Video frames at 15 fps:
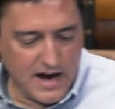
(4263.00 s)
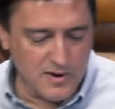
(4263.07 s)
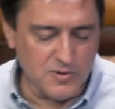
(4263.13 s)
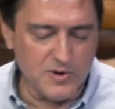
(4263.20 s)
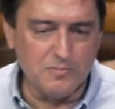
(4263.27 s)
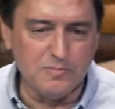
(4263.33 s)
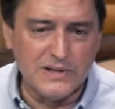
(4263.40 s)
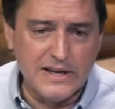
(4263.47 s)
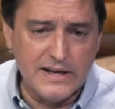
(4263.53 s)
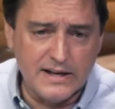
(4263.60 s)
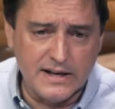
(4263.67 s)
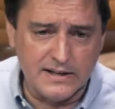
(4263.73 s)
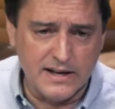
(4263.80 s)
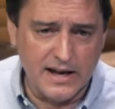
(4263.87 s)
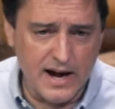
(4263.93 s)
I don't want to bleed
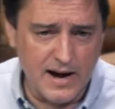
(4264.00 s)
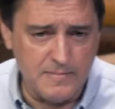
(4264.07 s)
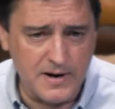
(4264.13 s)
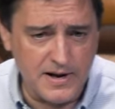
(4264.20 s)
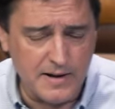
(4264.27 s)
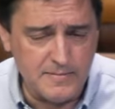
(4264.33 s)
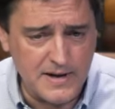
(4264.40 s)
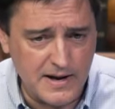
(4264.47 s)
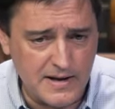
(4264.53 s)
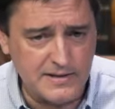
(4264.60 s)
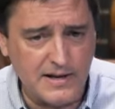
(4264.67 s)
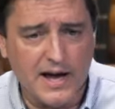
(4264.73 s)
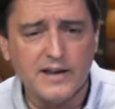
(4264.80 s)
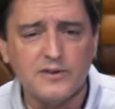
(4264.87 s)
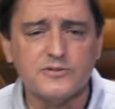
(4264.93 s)
on camera. I mean, I,
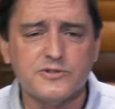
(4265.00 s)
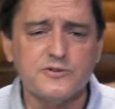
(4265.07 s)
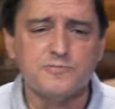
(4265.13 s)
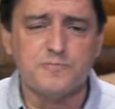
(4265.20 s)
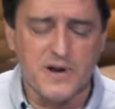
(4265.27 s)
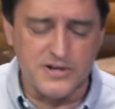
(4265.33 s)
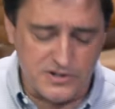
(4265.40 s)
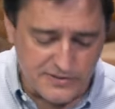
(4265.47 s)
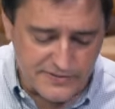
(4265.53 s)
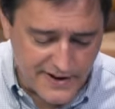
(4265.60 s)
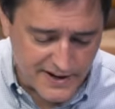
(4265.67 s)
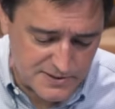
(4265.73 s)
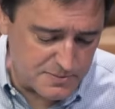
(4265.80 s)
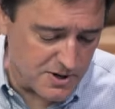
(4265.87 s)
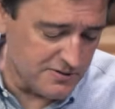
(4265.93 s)
I don't do special
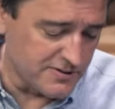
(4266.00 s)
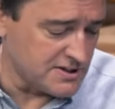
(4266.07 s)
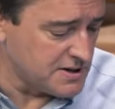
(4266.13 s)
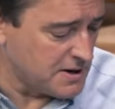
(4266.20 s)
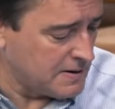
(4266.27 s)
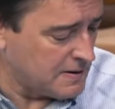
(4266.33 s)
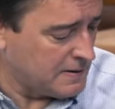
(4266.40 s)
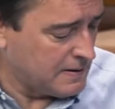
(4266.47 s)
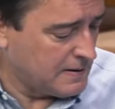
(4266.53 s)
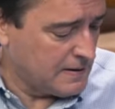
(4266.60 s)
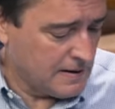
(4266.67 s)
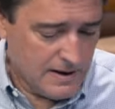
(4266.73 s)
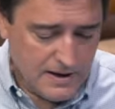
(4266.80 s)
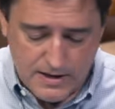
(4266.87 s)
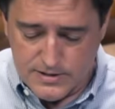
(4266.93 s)
effects movies.
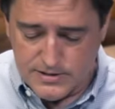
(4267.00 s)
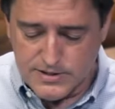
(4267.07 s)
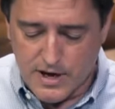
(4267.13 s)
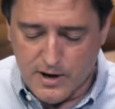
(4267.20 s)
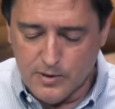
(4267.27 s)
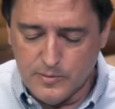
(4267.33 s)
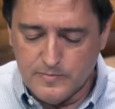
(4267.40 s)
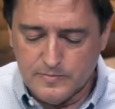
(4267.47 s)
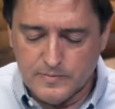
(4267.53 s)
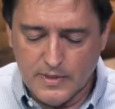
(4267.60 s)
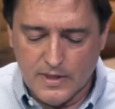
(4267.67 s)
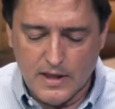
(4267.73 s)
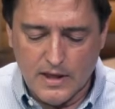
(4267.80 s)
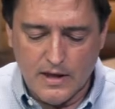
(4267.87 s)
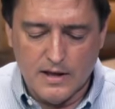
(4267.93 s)
So
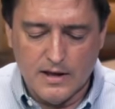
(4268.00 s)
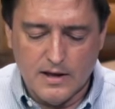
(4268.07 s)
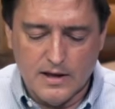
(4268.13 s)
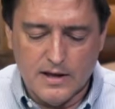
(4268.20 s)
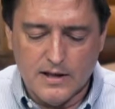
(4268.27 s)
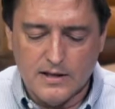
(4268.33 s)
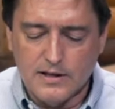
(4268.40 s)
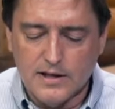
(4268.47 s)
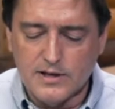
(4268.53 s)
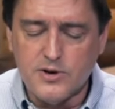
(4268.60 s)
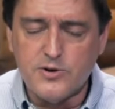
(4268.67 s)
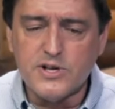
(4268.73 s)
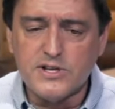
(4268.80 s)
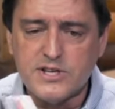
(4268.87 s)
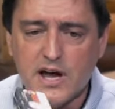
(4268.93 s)

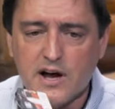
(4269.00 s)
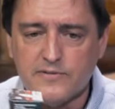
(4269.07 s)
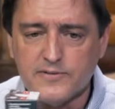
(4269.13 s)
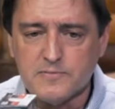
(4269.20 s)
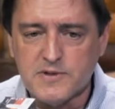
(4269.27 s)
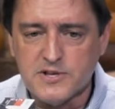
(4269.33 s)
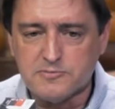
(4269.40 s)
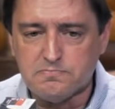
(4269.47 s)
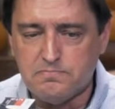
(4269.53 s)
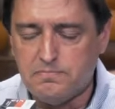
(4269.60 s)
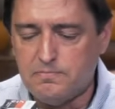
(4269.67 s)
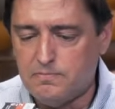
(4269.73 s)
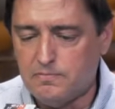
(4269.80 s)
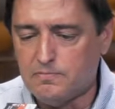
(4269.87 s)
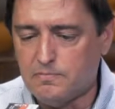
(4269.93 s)
you can tell from this,
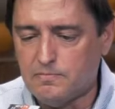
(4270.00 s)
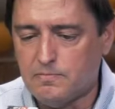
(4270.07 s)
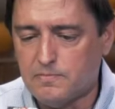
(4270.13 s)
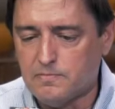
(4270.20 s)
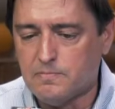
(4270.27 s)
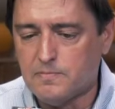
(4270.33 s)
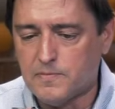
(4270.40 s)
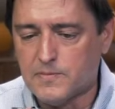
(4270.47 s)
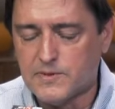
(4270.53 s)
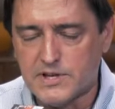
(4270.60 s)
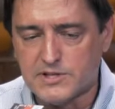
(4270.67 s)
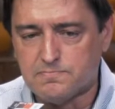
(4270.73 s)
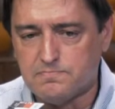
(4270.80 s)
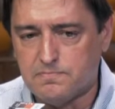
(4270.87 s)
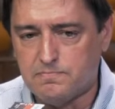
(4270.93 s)

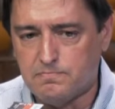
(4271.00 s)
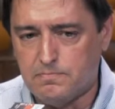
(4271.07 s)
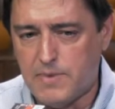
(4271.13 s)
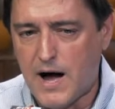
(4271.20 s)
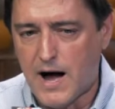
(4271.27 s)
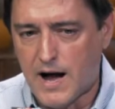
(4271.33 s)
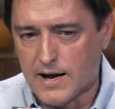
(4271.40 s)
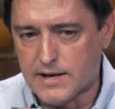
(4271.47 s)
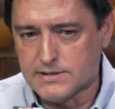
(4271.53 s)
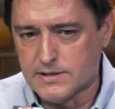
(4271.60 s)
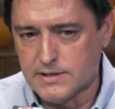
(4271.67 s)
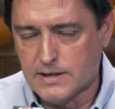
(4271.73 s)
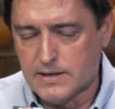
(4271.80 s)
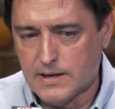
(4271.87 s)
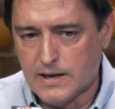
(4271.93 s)
this box